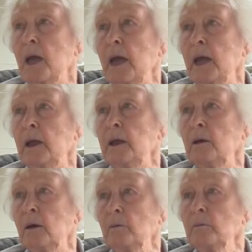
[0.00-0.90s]

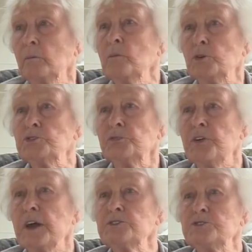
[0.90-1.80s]
and was
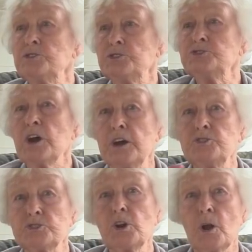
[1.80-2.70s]
a-fixing to
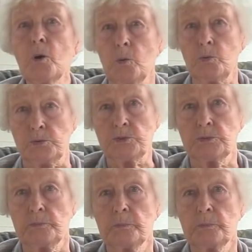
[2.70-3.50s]
change clothes.